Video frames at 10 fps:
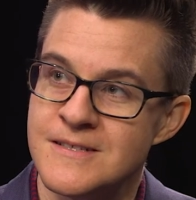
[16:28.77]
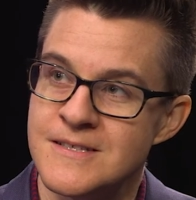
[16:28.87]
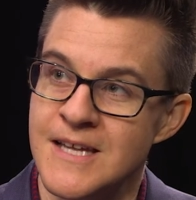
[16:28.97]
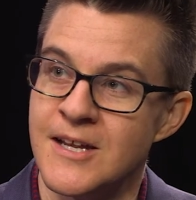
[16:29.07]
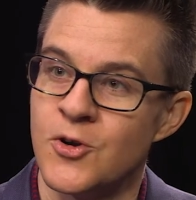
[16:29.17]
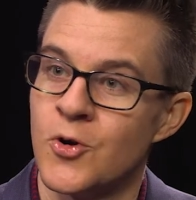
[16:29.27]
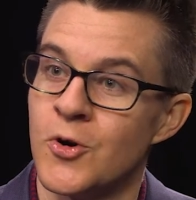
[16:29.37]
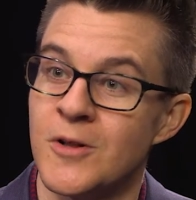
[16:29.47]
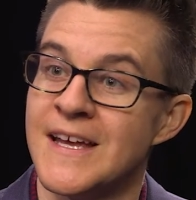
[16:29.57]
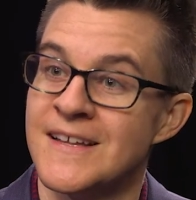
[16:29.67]
didn't
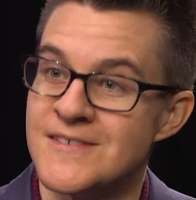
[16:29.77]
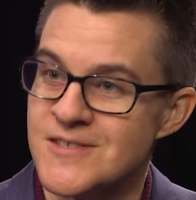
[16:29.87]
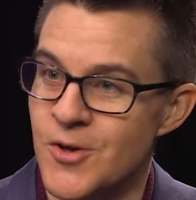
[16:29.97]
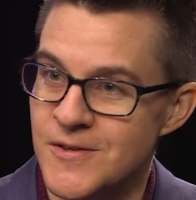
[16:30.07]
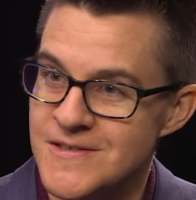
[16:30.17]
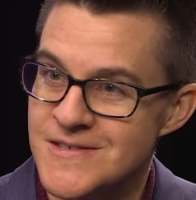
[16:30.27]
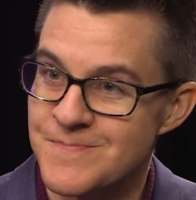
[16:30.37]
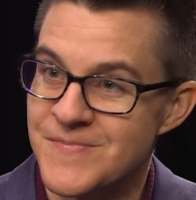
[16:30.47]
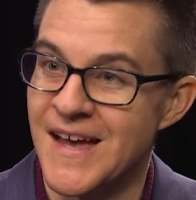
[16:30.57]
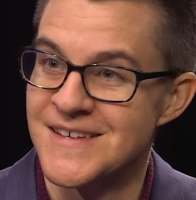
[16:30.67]
hurl insults
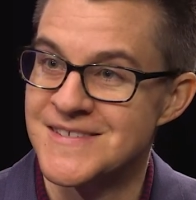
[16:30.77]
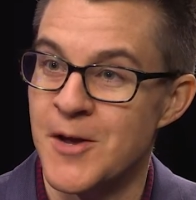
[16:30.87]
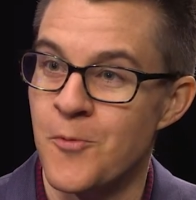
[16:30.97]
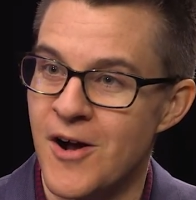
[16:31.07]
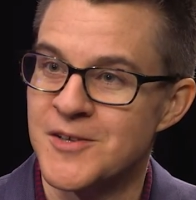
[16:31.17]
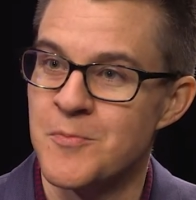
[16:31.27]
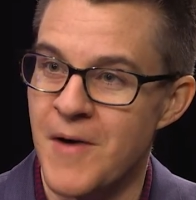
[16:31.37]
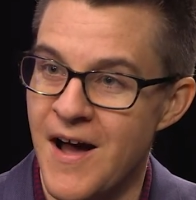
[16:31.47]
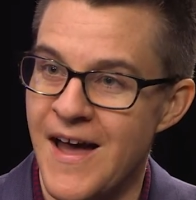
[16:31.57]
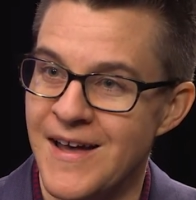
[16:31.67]
as they walked
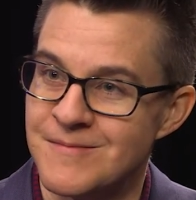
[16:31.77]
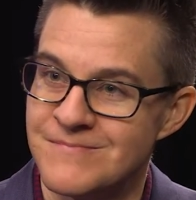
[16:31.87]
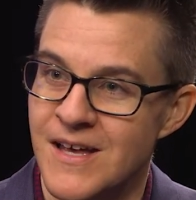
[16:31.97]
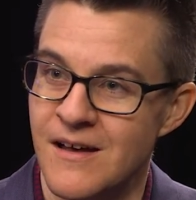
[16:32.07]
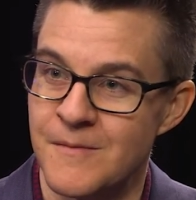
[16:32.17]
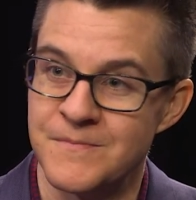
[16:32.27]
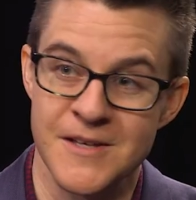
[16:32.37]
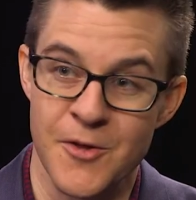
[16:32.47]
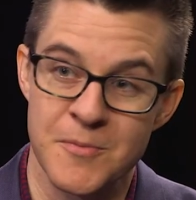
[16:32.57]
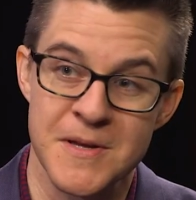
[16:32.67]
by the
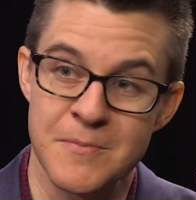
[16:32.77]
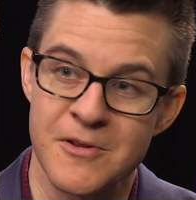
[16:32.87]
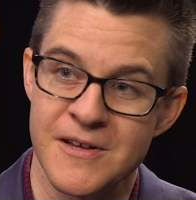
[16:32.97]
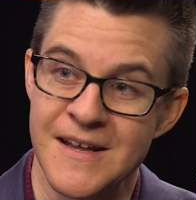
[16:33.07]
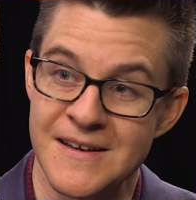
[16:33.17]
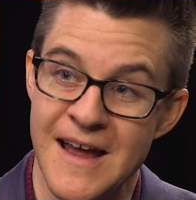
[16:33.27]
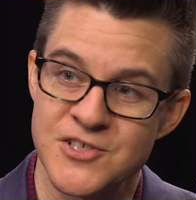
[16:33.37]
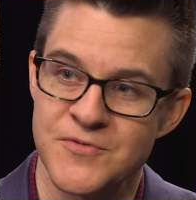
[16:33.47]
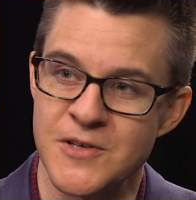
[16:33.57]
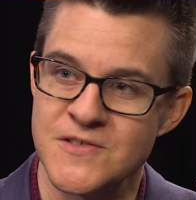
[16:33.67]
other people in
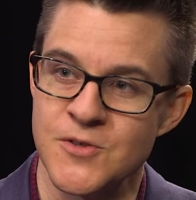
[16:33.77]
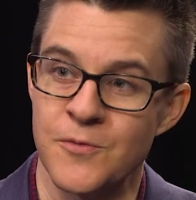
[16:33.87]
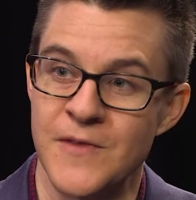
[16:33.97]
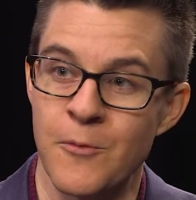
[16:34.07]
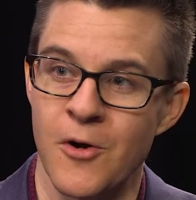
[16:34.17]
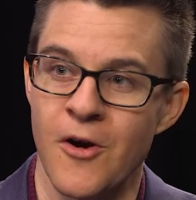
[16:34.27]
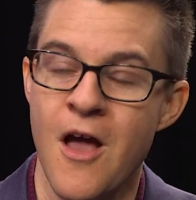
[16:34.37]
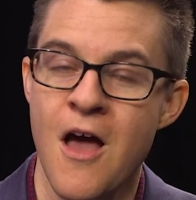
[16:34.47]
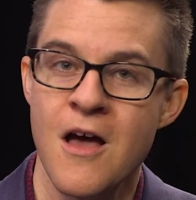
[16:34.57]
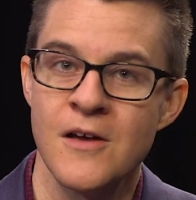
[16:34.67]
Nashville. So they were
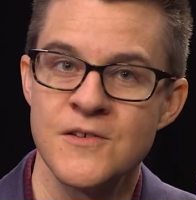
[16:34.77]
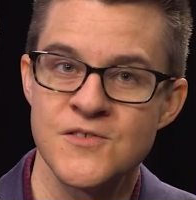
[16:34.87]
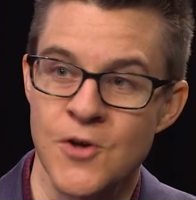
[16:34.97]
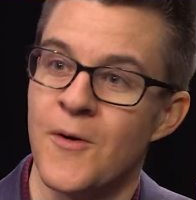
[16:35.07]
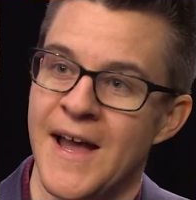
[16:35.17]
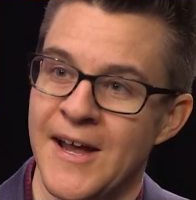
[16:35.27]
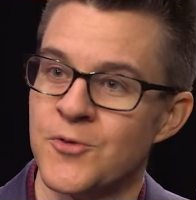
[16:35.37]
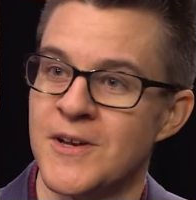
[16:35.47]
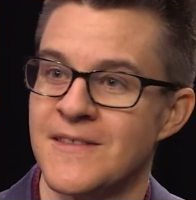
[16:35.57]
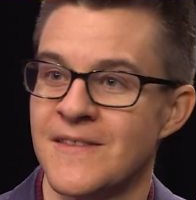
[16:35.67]
so
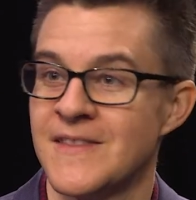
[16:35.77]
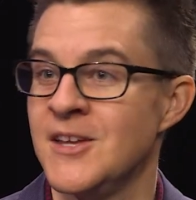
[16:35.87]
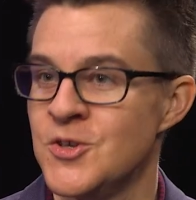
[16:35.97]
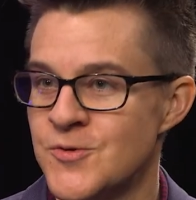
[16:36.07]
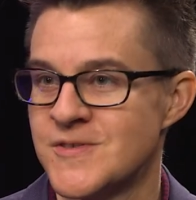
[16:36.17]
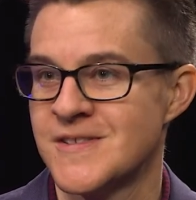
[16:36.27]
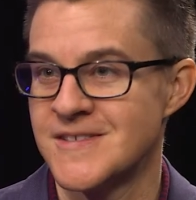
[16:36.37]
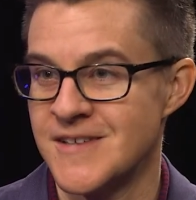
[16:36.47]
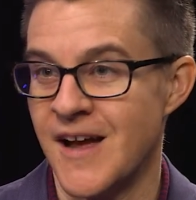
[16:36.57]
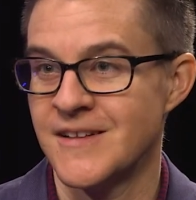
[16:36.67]
angry that they used the
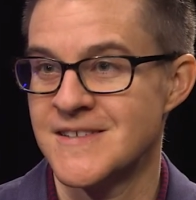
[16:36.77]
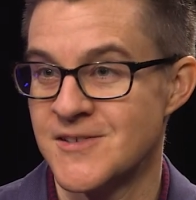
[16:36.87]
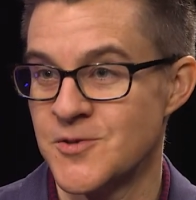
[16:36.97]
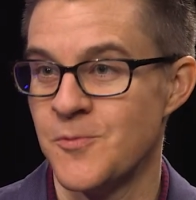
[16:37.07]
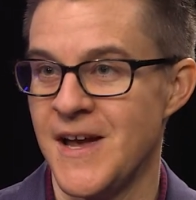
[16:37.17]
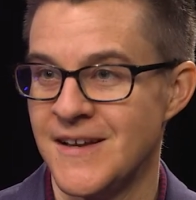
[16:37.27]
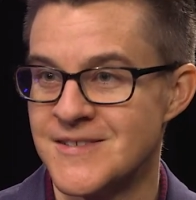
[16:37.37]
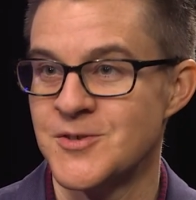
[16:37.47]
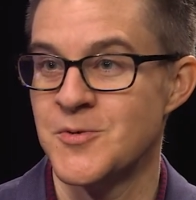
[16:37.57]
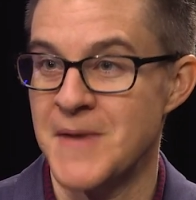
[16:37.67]
silence as a way
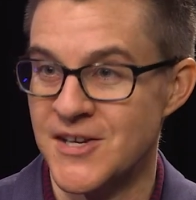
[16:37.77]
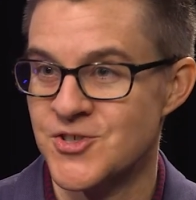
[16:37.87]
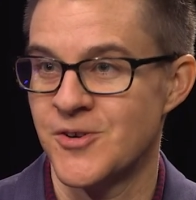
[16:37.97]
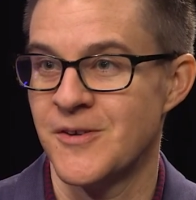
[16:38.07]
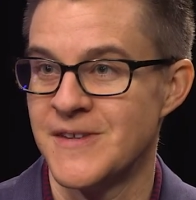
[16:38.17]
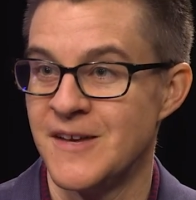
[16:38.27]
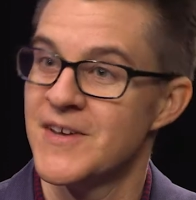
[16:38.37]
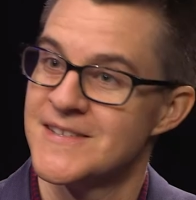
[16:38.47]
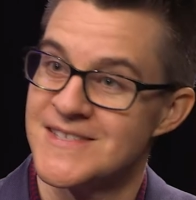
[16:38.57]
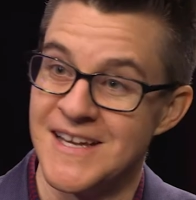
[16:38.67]
to make sure the
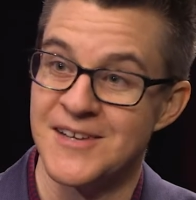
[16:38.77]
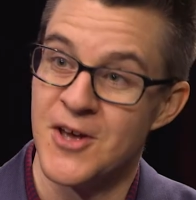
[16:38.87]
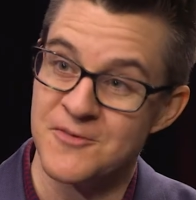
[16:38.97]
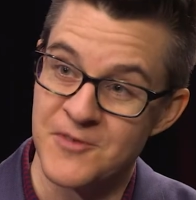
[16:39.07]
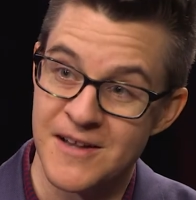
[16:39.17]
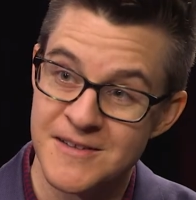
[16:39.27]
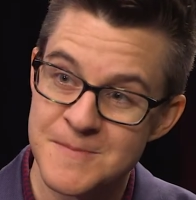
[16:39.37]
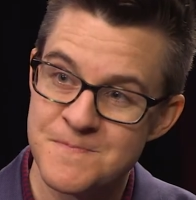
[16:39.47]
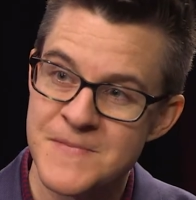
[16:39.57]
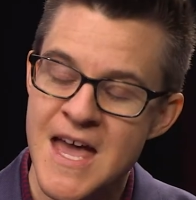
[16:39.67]
event stayed nonviolent.
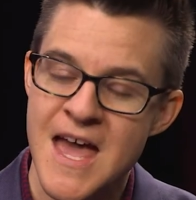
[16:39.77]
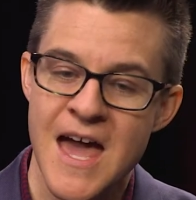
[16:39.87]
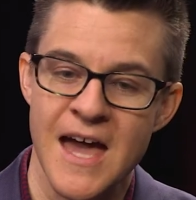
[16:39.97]
Mm-hmm.